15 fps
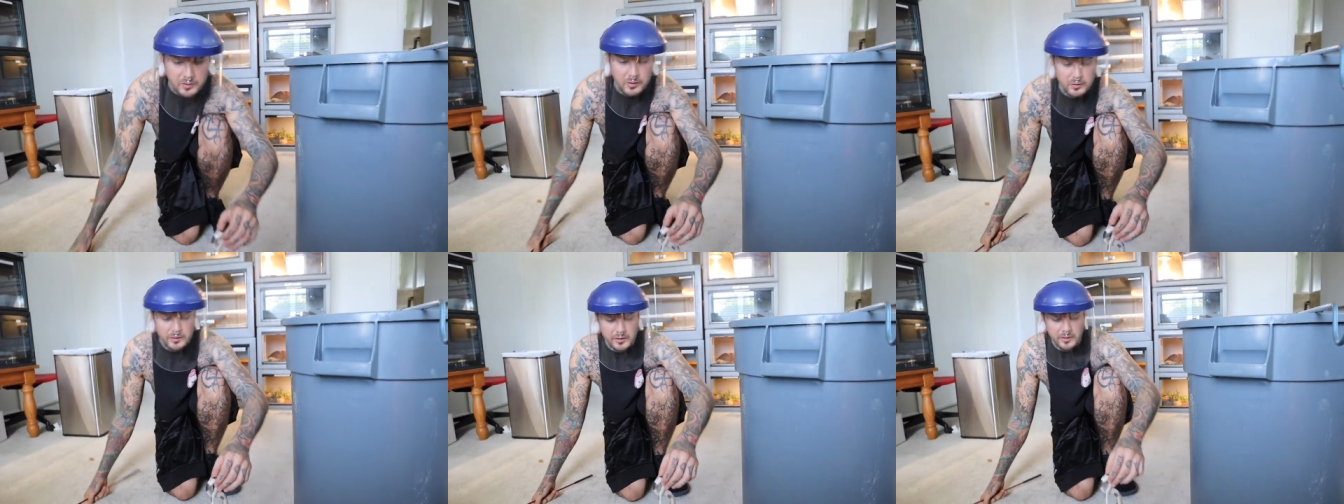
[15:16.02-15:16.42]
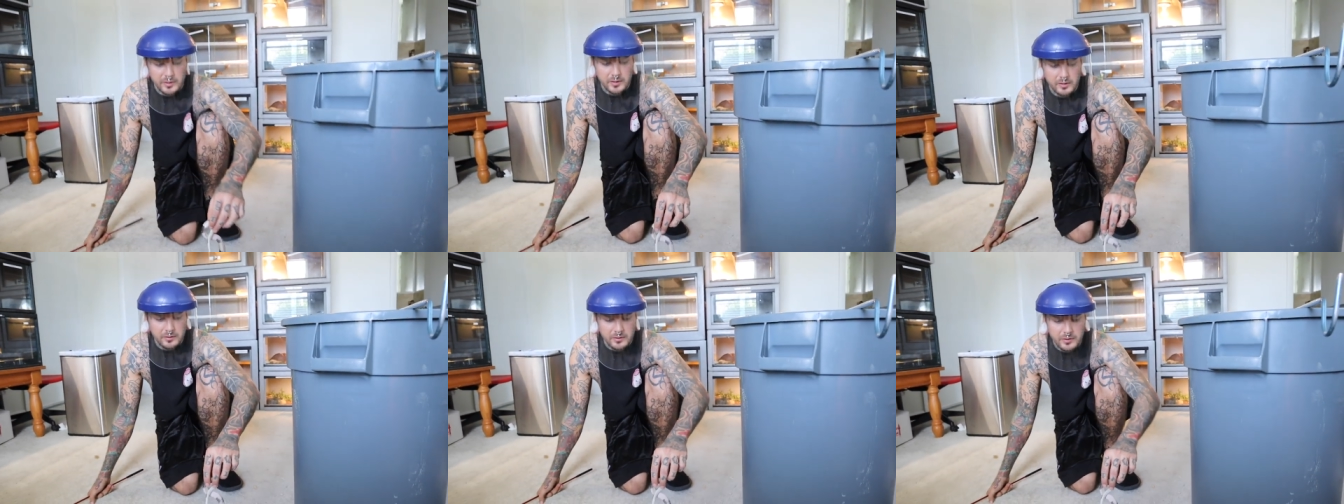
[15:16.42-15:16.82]
Nolan. You
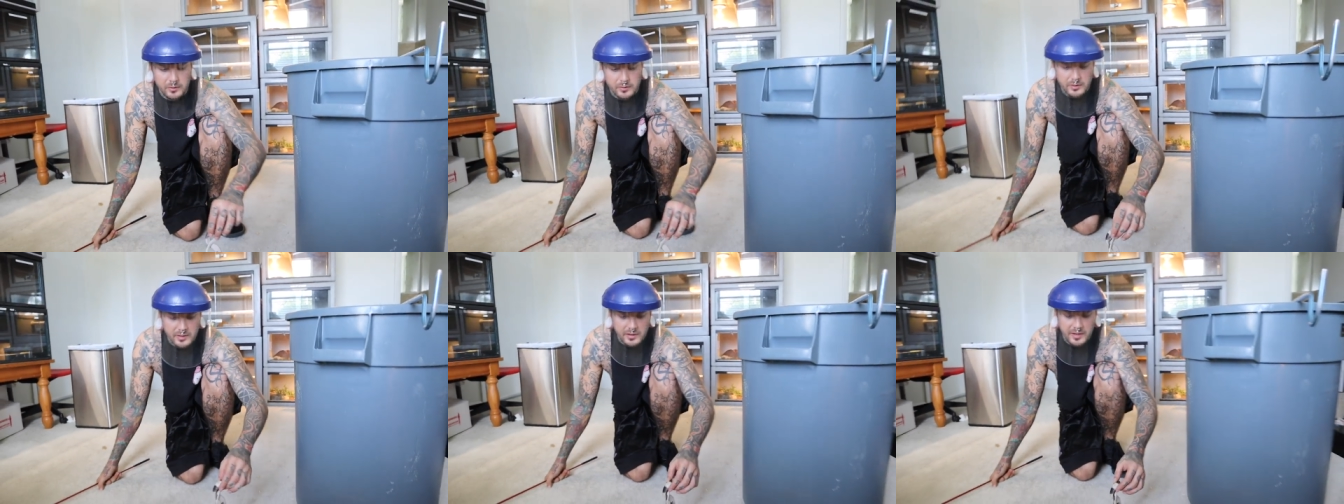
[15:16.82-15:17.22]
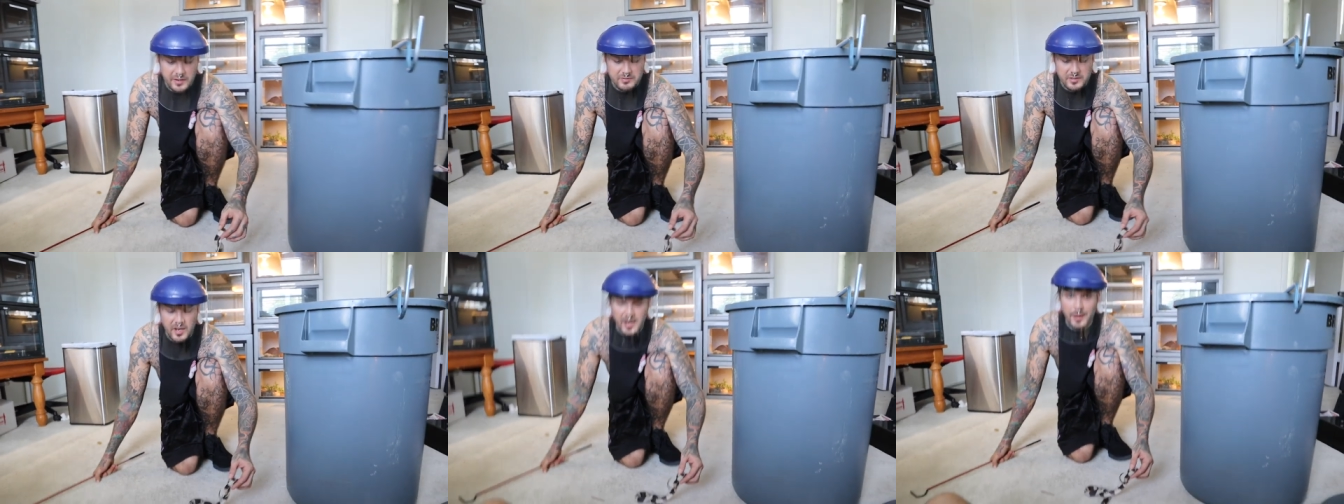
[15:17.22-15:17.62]
didn't
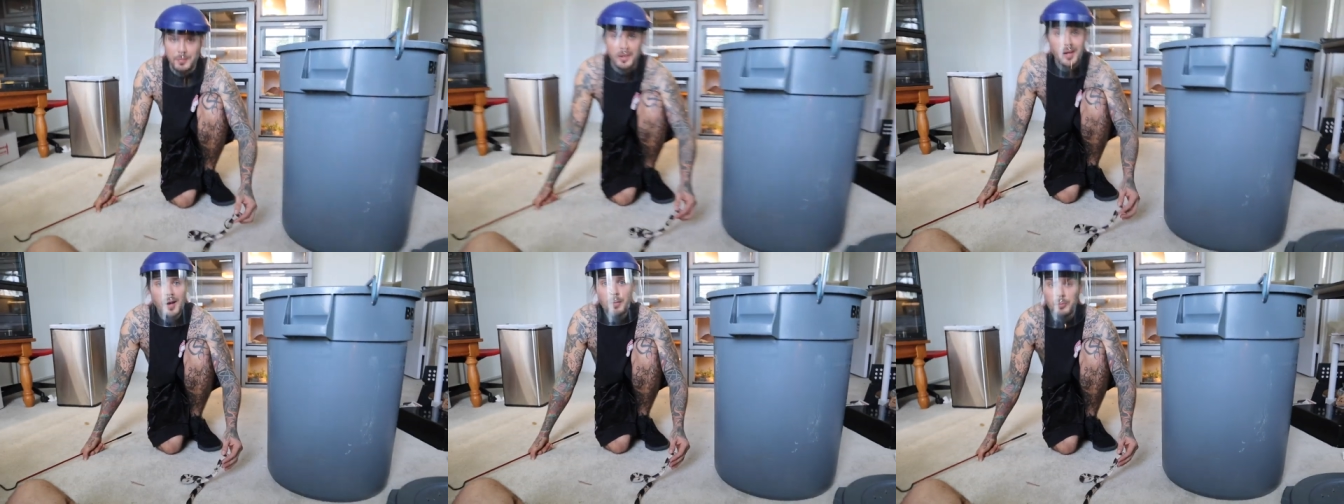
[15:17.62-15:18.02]
have time.